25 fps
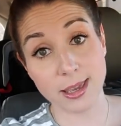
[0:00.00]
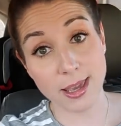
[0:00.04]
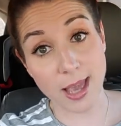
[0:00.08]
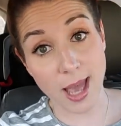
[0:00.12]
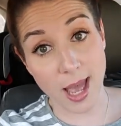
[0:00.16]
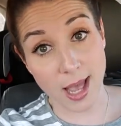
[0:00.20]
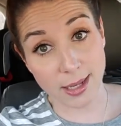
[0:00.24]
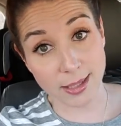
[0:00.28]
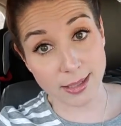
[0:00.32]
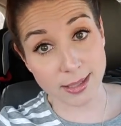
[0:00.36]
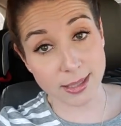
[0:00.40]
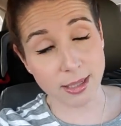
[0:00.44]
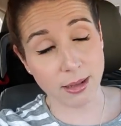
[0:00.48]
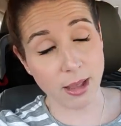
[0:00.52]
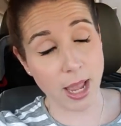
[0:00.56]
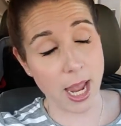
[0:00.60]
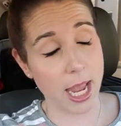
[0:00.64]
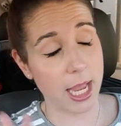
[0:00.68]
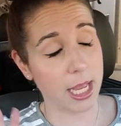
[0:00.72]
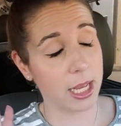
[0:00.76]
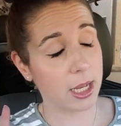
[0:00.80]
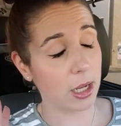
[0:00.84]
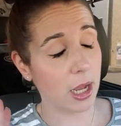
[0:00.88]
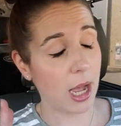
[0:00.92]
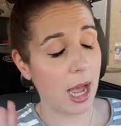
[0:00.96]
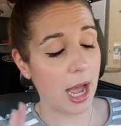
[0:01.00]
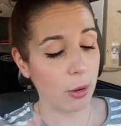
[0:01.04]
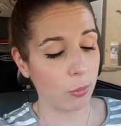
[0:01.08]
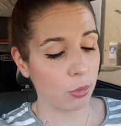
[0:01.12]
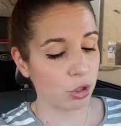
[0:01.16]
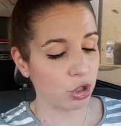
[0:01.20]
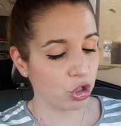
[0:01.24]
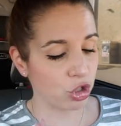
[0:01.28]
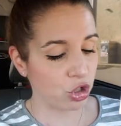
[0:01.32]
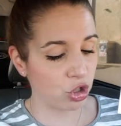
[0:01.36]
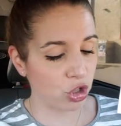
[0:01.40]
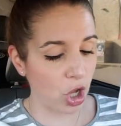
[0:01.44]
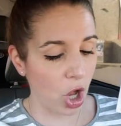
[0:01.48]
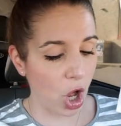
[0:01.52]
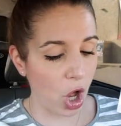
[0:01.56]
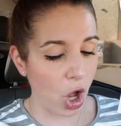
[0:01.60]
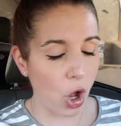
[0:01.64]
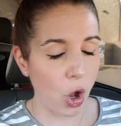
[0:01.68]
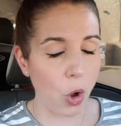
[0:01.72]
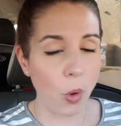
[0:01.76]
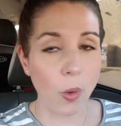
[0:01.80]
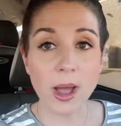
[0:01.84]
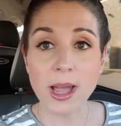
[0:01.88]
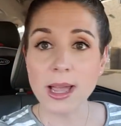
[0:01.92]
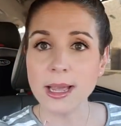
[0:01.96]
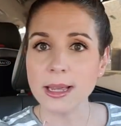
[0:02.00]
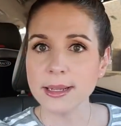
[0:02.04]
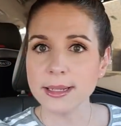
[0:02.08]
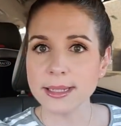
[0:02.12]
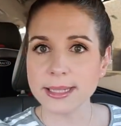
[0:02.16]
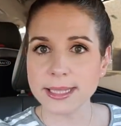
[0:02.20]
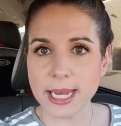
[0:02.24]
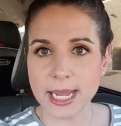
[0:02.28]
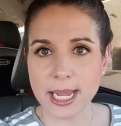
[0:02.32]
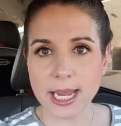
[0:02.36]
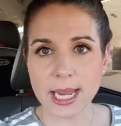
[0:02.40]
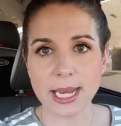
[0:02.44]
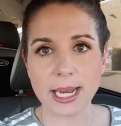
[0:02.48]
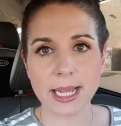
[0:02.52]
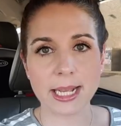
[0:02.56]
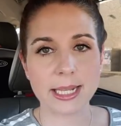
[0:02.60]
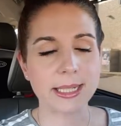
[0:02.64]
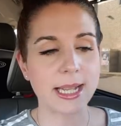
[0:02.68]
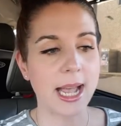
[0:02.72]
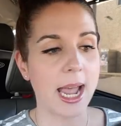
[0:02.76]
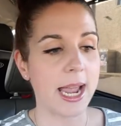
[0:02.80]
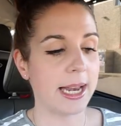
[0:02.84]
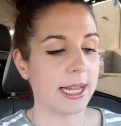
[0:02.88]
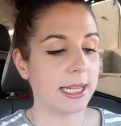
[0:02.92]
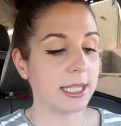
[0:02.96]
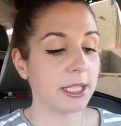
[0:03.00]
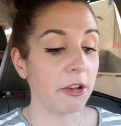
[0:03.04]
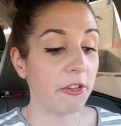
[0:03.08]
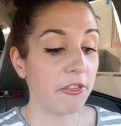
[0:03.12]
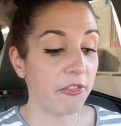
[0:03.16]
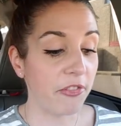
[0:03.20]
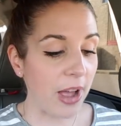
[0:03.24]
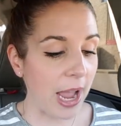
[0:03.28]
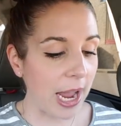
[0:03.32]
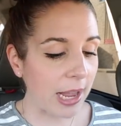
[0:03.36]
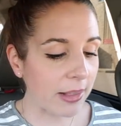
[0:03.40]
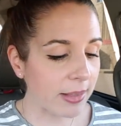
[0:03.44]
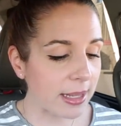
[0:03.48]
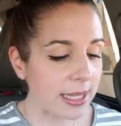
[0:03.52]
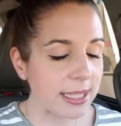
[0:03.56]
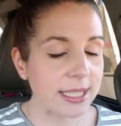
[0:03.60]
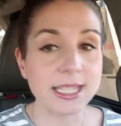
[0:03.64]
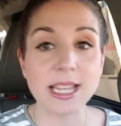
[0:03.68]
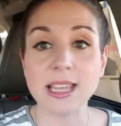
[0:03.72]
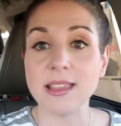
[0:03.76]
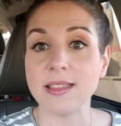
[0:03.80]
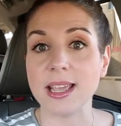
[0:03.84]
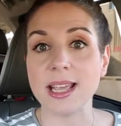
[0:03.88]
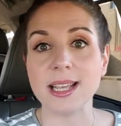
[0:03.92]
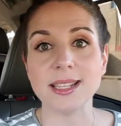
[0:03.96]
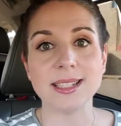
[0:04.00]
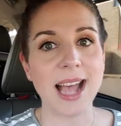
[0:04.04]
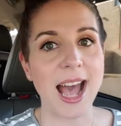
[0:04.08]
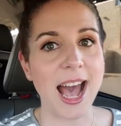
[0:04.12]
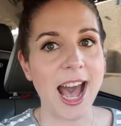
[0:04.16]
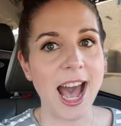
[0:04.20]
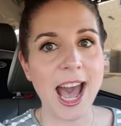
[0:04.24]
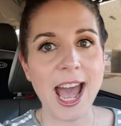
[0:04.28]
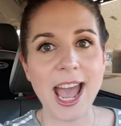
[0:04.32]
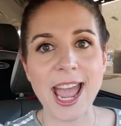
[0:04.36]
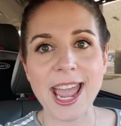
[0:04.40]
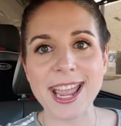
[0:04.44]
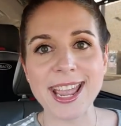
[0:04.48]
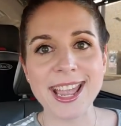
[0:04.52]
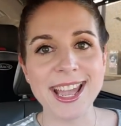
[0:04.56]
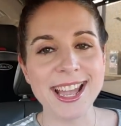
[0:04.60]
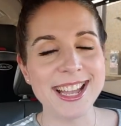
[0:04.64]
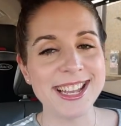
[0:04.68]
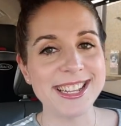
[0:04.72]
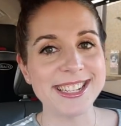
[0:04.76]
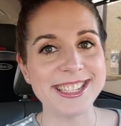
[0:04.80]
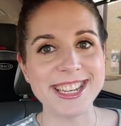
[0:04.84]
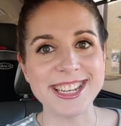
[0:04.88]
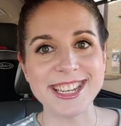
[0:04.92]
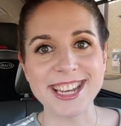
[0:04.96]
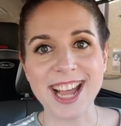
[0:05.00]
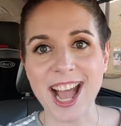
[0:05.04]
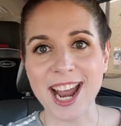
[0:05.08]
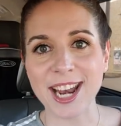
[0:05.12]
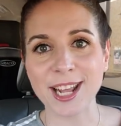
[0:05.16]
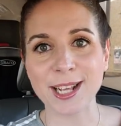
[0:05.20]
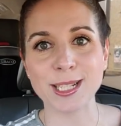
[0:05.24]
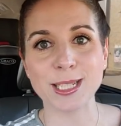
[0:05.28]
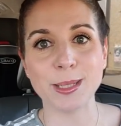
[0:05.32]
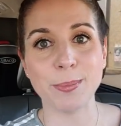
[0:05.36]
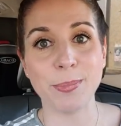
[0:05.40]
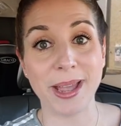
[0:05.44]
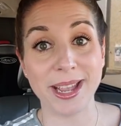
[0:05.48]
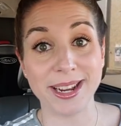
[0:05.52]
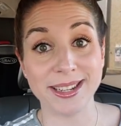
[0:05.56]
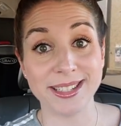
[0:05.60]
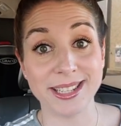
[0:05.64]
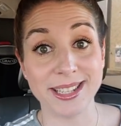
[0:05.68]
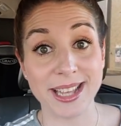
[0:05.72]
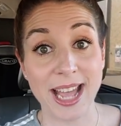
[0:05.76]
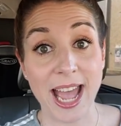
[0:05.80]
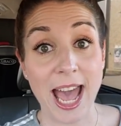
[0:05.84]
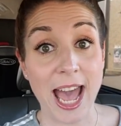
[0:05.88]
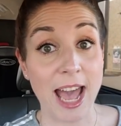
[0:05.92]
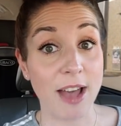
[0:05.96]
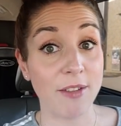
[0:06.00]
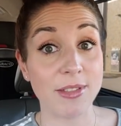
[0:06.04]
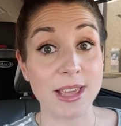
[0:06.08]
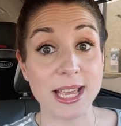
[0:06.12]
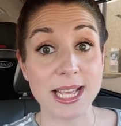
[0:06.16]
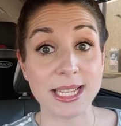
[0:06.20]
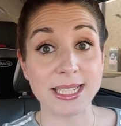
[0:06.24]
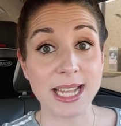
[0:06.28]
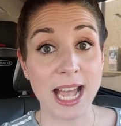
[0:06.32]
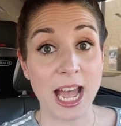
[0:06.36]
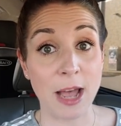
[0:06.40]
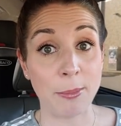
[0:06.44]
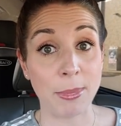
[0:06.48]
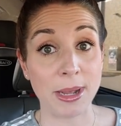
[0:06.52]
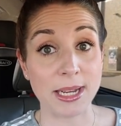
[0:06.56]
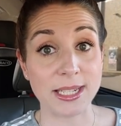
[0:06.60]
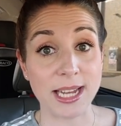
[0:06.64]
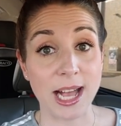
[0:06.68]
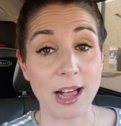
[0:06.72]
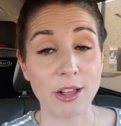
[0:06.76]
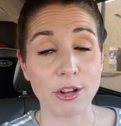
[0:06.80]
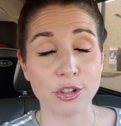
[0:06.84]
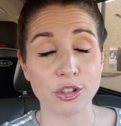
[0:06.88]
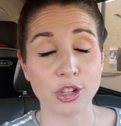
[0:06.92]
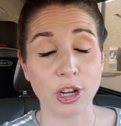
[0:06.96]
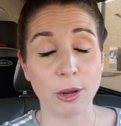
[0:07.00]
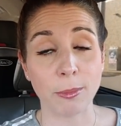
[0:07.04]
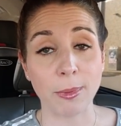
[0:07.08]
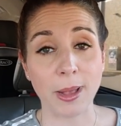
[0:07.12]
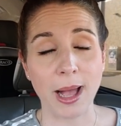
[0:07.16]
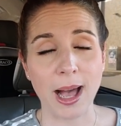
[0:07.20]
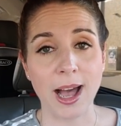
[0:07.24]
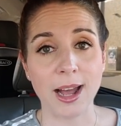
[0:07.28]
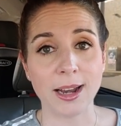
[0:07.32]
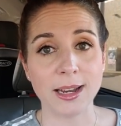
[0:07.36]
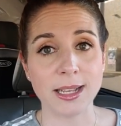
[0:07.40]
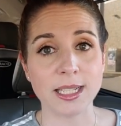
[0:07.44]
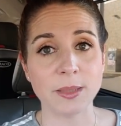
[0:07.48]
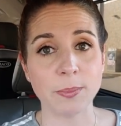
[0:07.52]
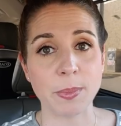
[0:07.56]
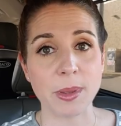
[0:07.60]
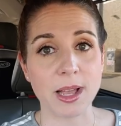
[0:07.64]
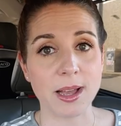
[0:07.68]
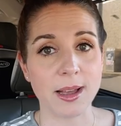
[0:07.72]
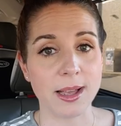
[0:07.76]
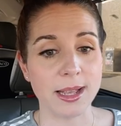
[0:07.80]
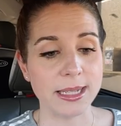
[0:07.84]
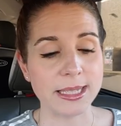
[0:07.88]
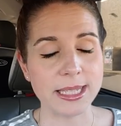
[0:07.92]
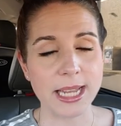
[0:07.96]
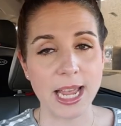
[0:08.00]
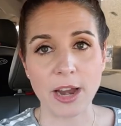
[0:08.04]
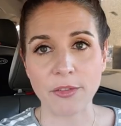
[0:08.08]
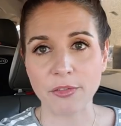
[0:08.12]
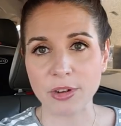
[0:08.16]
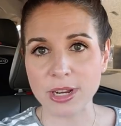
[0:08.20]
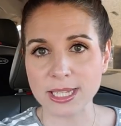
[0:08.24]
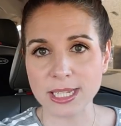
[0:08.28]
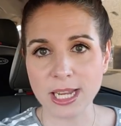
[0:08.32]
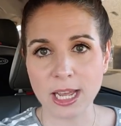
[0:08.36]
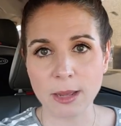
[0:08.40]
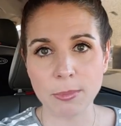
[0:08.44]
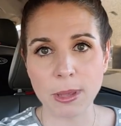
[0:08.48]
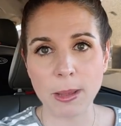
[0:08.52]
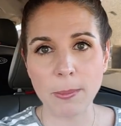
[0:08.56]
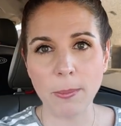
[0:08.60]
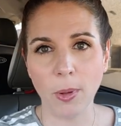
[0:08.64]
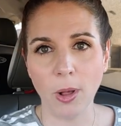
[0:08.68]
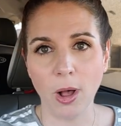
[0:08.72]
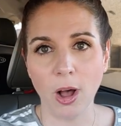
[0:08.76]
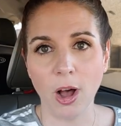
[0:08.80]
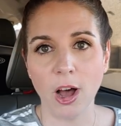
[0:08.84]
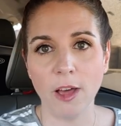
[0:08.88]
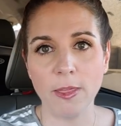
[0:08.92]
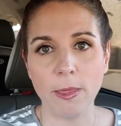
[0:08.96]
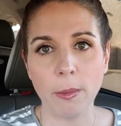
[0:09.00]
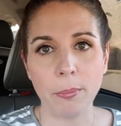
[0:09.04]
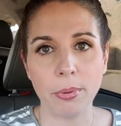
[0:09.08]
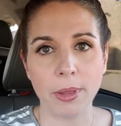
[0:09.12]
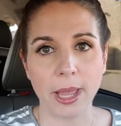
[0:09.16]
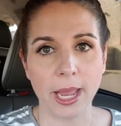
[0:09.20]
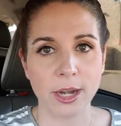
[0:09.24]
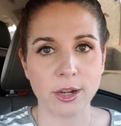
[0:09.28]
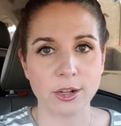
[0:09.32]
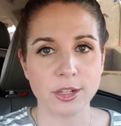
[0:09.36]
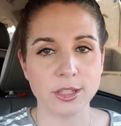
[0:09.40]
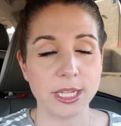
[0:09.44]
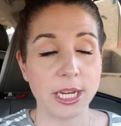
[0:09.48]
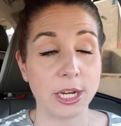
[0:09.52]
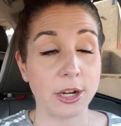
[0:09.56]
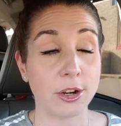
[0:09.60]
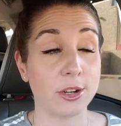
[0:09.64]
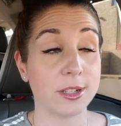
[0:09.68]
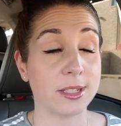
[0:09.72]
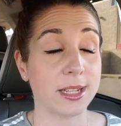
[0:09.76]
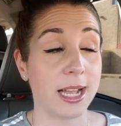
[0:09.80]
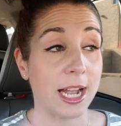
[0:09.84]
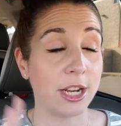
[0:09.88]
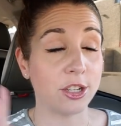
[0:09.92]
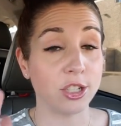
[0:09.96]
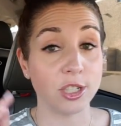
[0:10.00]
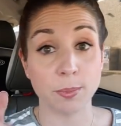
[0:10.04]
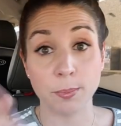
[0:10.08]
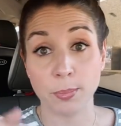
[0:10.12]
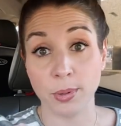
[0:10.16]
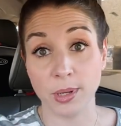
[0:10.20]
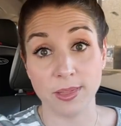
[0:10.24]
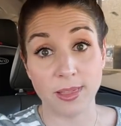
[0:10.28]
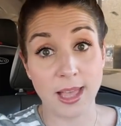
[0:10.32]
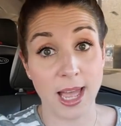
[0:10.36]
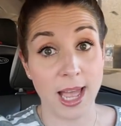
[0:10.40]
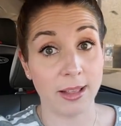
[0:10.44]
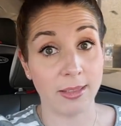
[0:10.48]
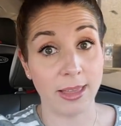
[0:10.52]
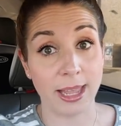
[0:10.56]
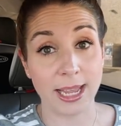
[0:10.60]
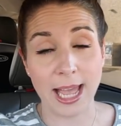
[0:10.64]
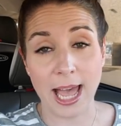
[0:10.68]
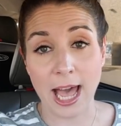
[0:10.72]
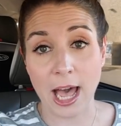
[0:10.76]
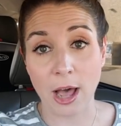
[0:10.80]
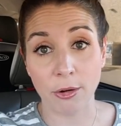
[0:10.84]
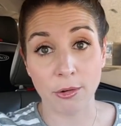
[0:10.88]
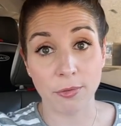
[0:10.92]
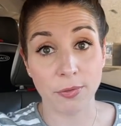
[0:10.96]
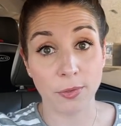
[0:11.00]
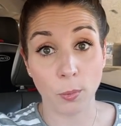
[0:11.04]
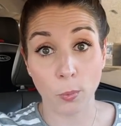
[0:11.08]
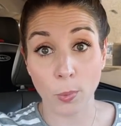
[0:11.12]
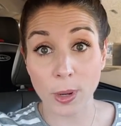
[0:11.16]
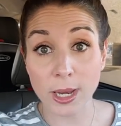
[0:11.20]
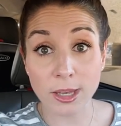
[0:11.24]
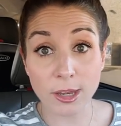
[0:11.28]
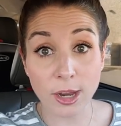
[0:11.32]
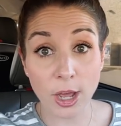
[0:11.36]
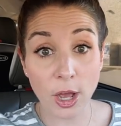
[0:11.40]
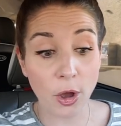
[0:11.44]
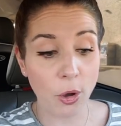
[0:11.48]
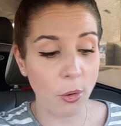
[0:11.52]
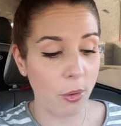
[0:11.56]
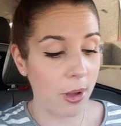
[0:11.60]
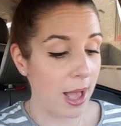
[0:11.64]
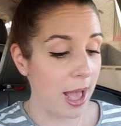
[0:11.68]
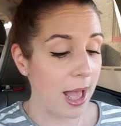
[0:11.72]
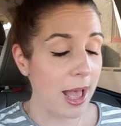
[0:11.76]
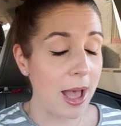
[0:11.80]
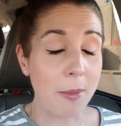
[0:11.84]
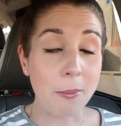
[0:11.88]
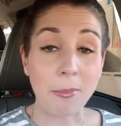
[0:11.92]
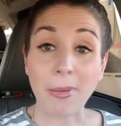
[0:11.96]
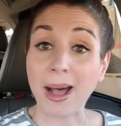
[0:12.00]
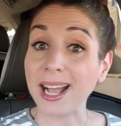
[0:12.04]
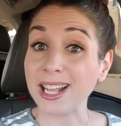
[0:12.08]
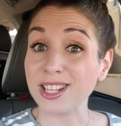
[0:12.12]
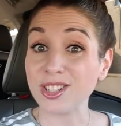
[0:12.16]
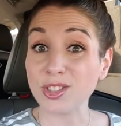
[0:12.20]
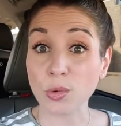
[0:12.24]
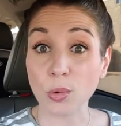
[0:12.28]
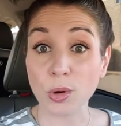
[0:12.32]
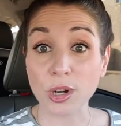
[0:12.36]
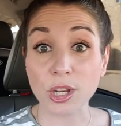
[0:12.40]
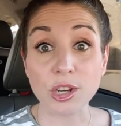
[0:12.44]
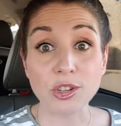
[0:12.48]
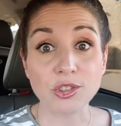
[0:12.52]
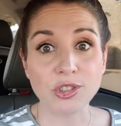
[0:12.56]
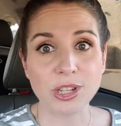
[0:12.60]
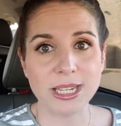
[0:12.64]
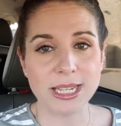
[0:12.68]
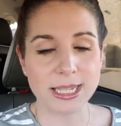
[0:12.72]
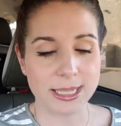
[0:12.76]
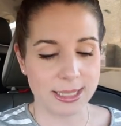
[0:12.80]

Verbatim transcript: Yes, like I was so stinking excited to finally see these. I did not expect to have these at my Dollar Tree, to be honest, because every time people haul the planner stickers, I just put that like out of the window. My store usually